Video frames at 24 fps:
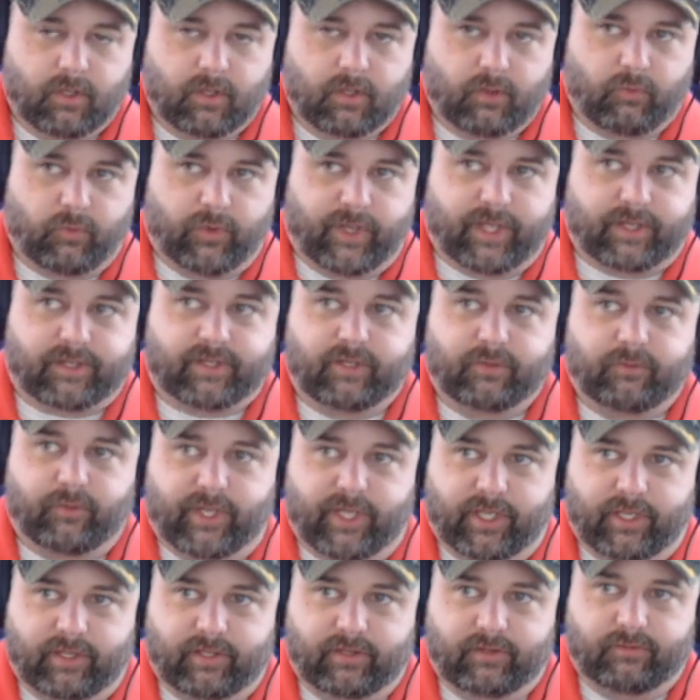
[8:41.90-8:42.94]

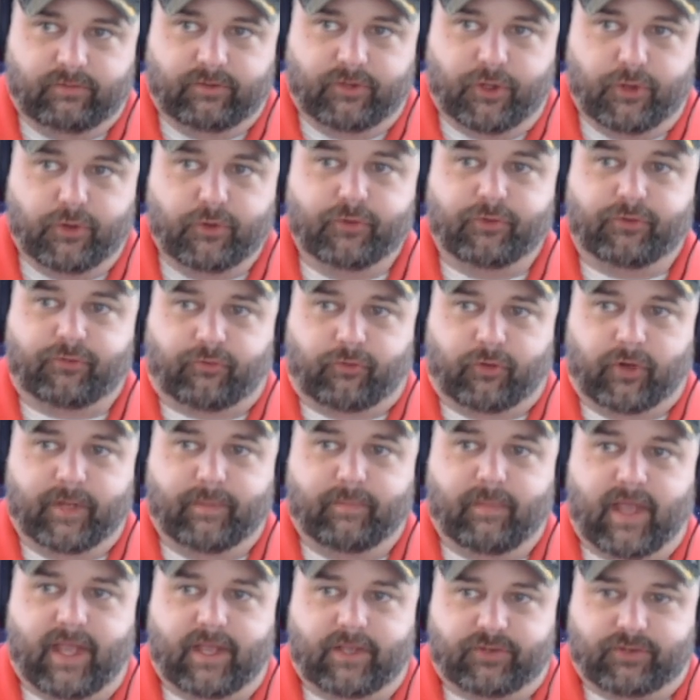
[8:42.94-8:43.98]
We use
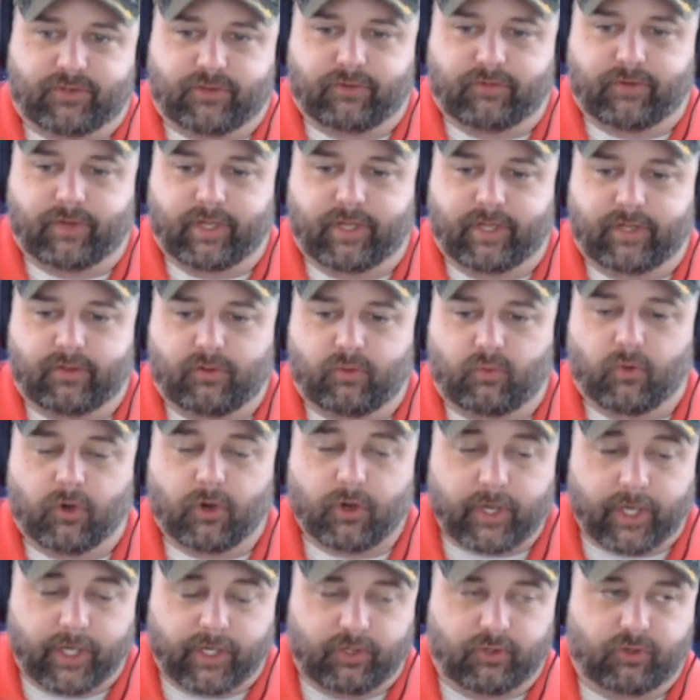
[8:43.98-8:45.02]
Freemasonry and the
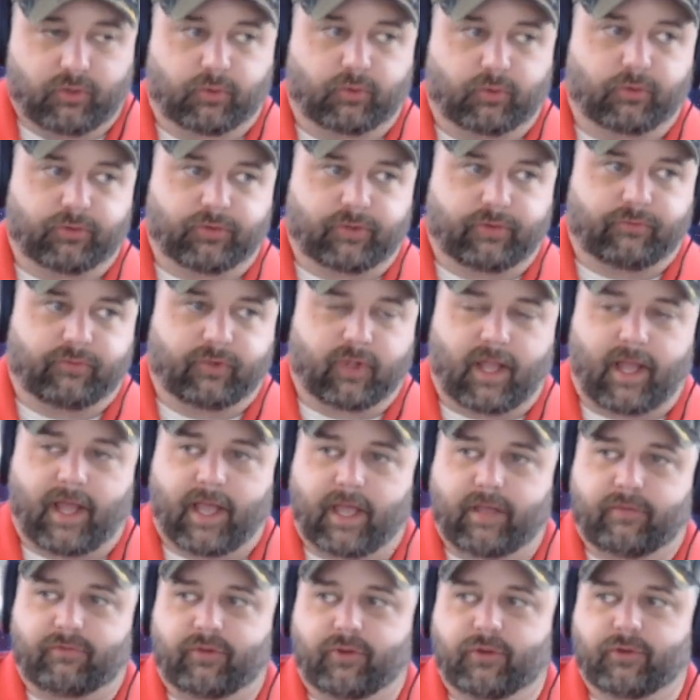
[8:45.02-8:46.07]
working tools of
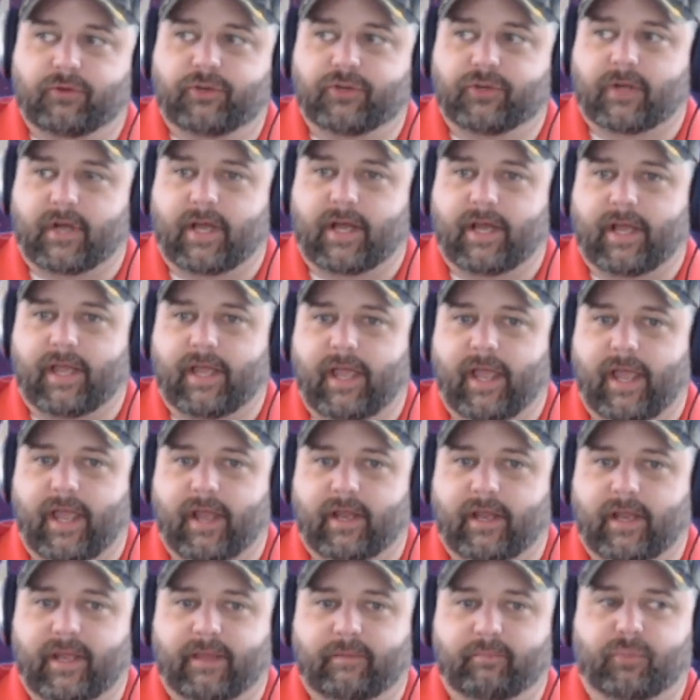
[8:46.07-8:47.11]
life to try
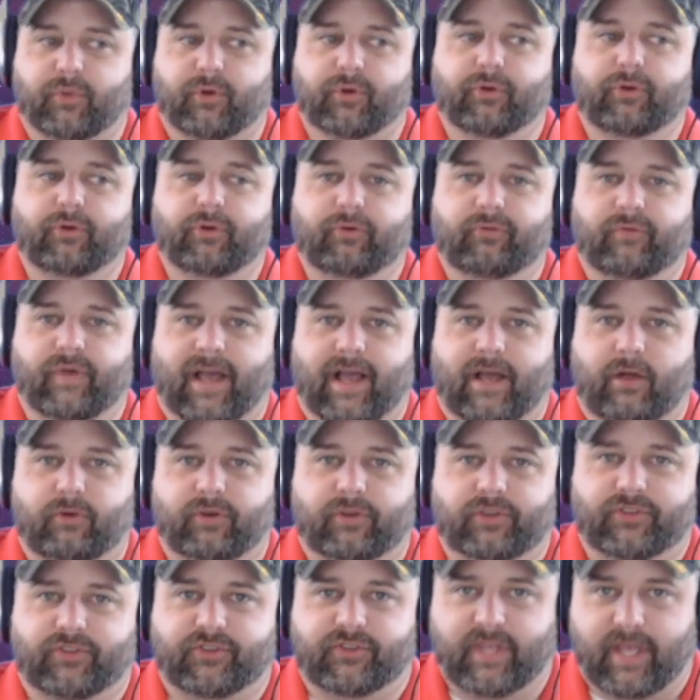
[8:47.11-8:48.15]
and improve
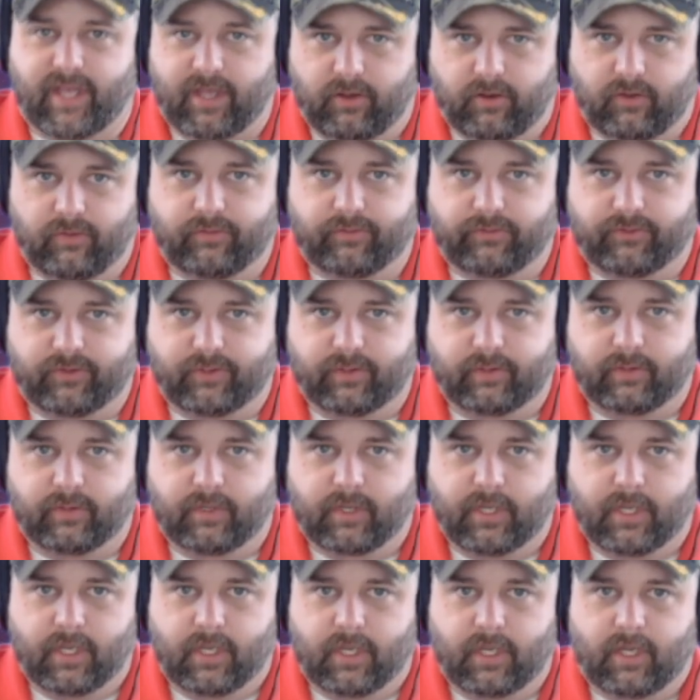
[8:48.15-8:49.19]
ourselves.
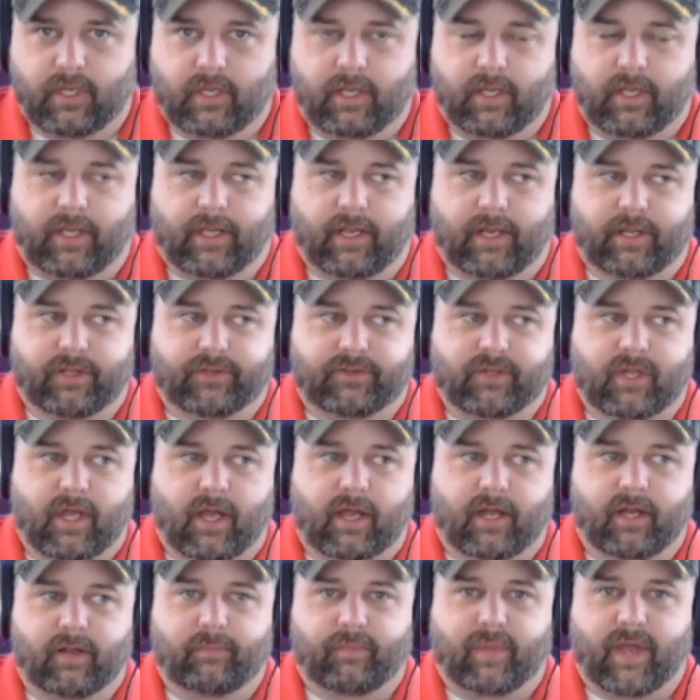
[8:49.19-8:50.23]
It is
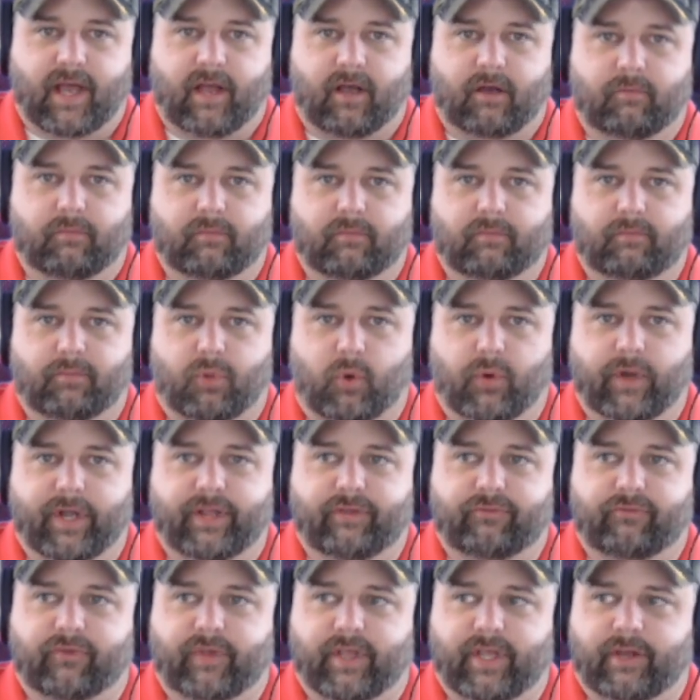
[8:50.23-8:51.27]
not about
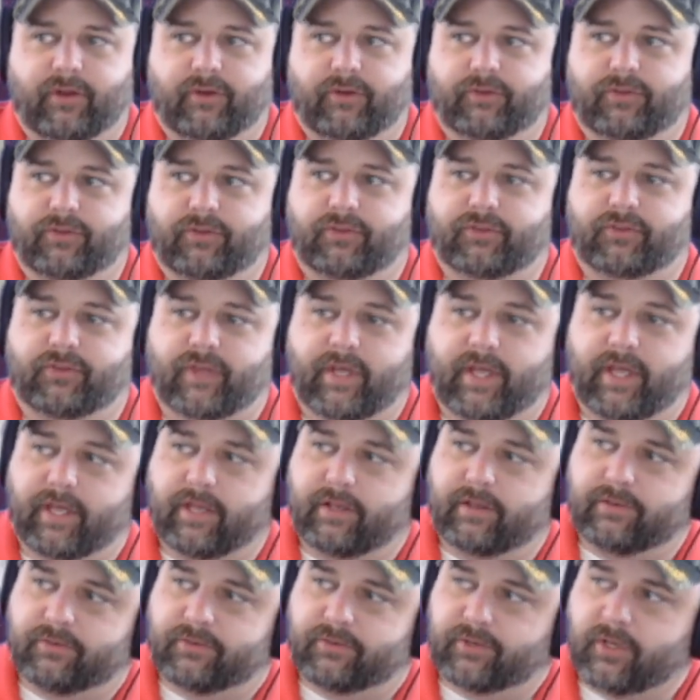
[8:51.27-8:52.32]
pointing fingers and
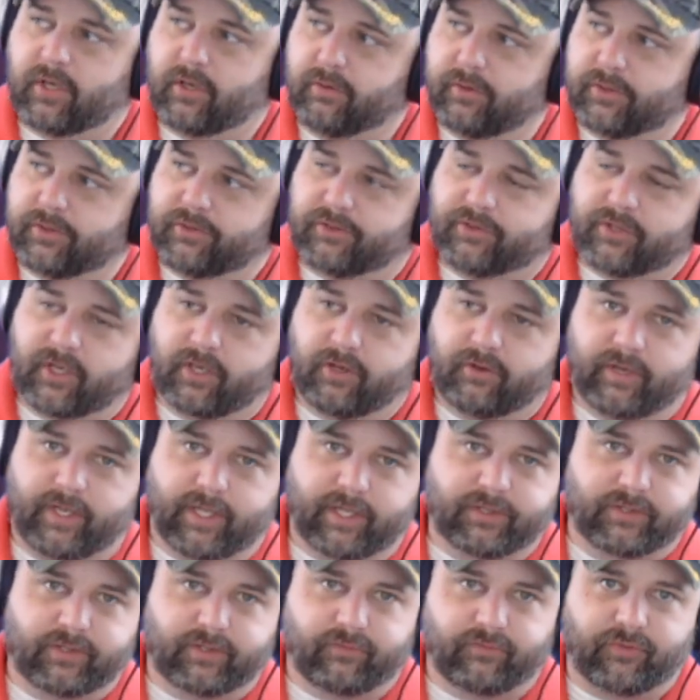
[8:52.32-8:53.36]
saying, so-and-so
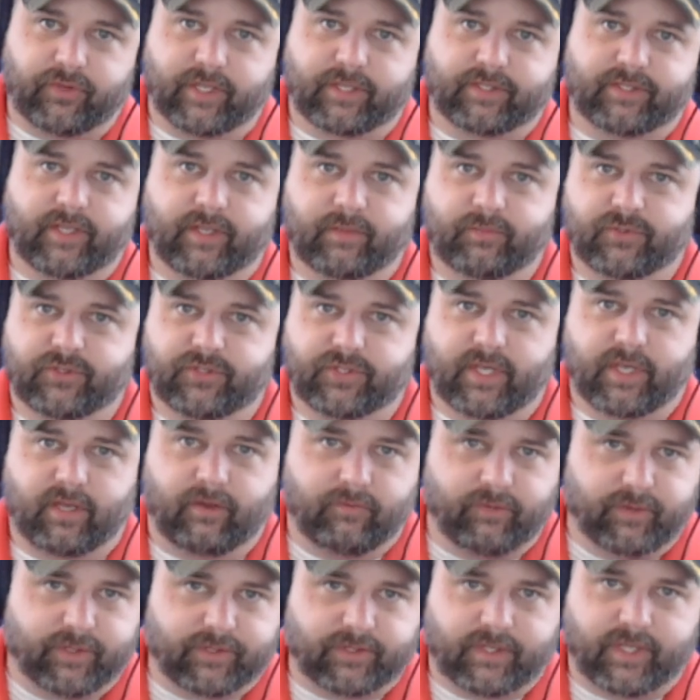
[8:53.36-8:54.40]
needs to fix
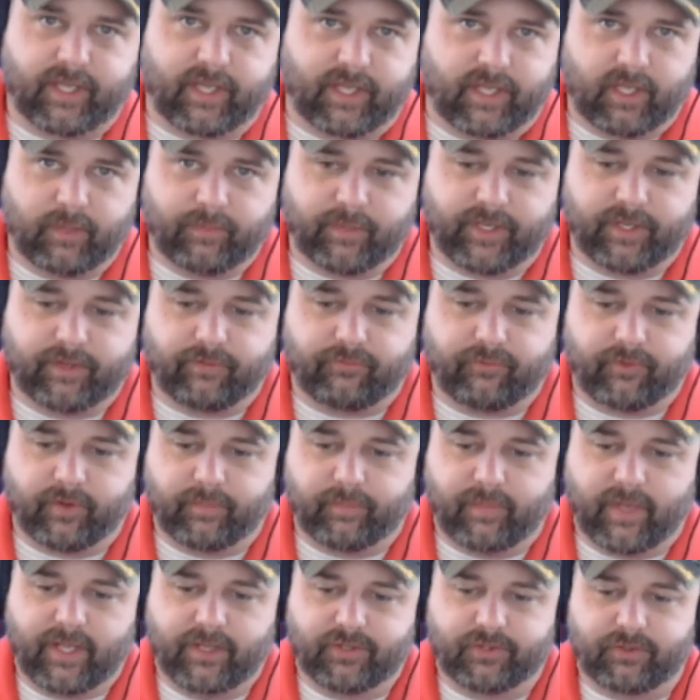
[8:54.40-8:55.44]
himself, let's get him into
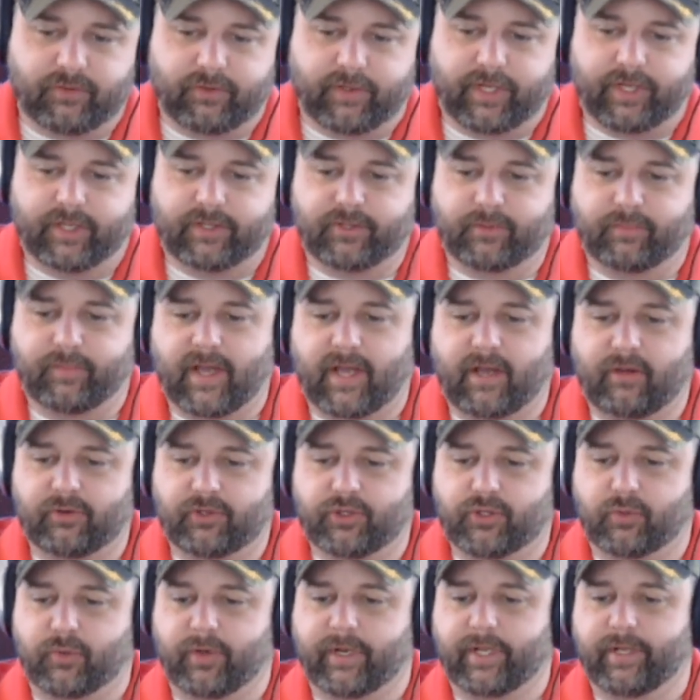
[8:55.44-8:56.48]
Freemasonry. It's about
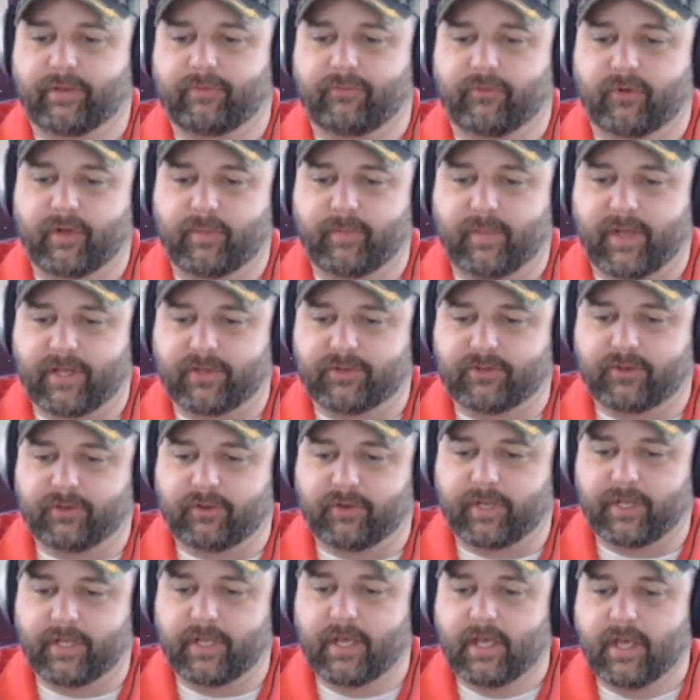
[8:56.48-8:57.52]
joining
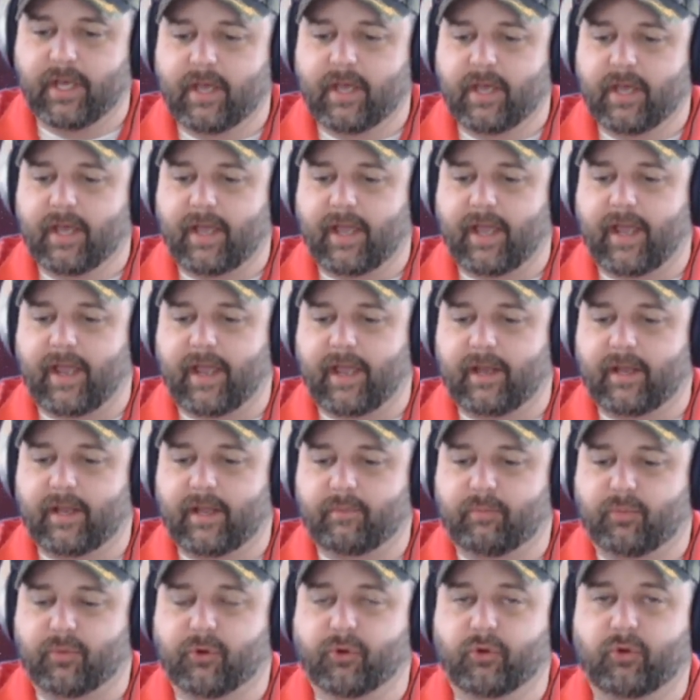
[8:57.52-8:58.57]
Freemasonry and
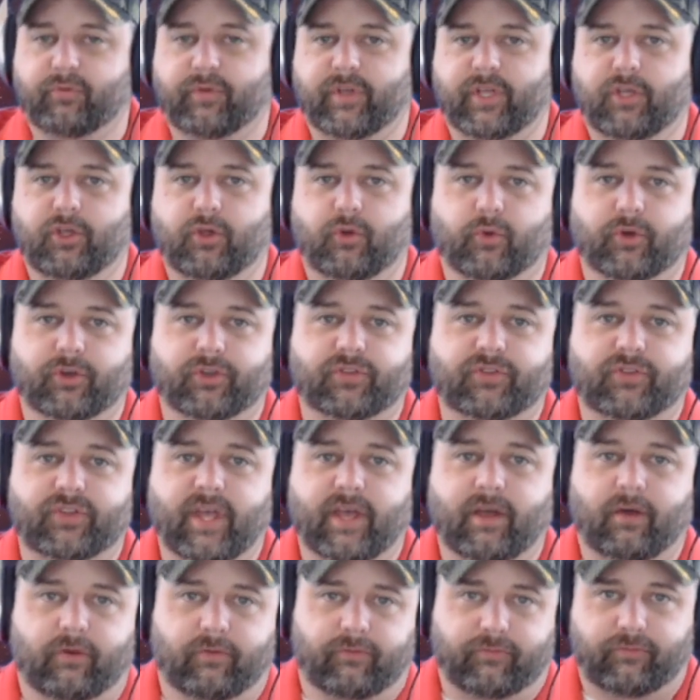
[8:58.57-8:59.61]
improving
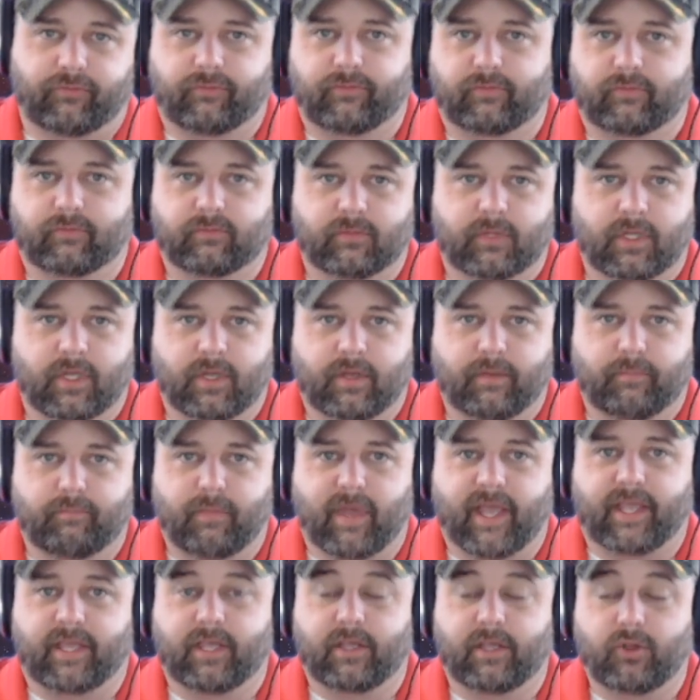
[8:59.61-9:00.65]
yourself,
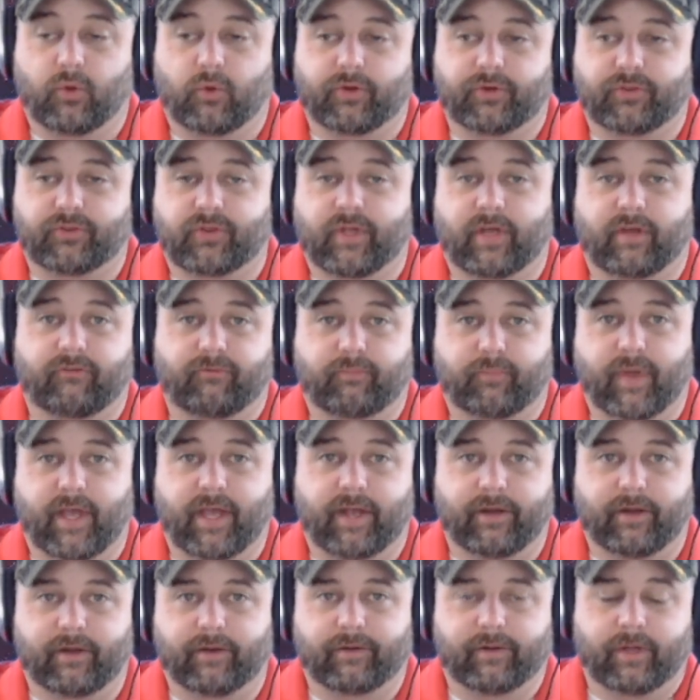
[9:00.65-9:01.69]
making yourself
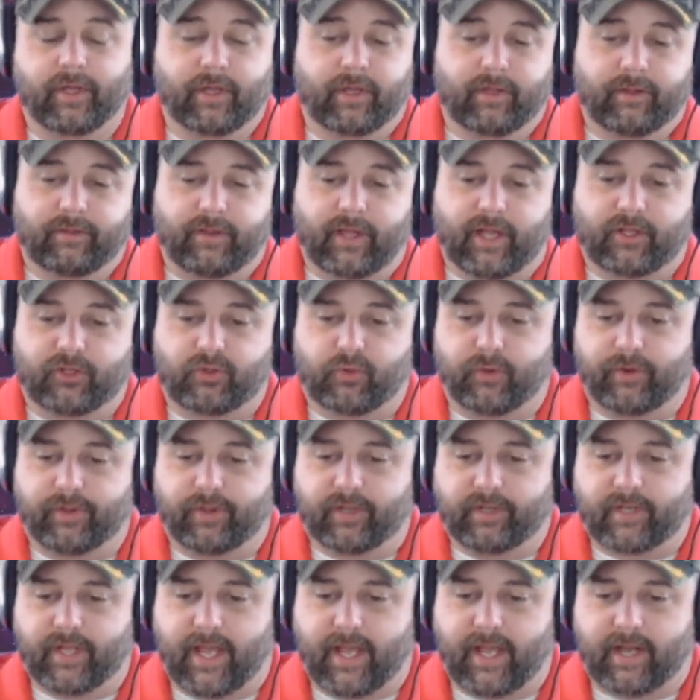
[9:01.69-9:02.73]
better. That's where
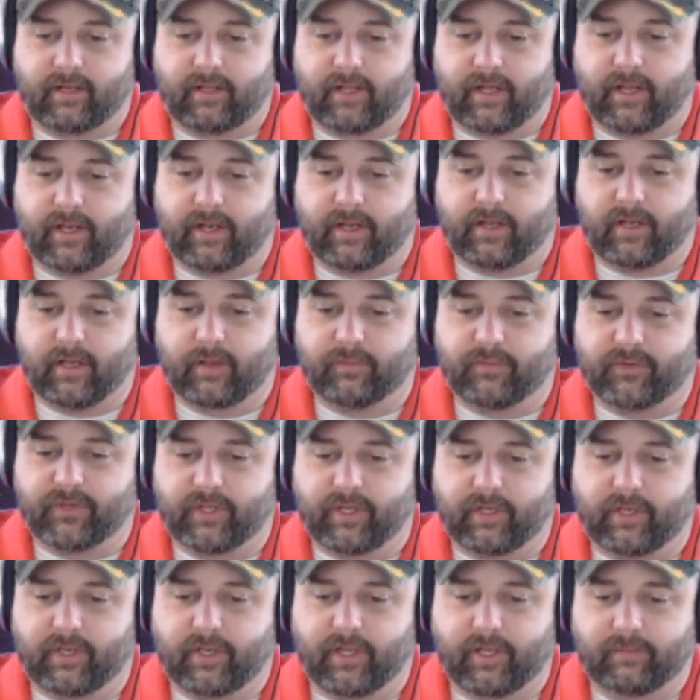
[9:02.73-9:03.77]
the tagline comes
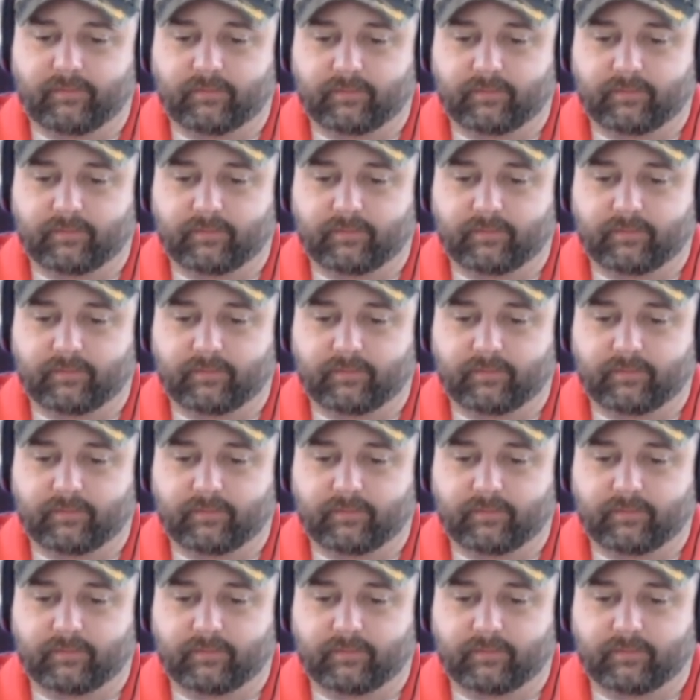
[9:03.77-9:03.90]
in.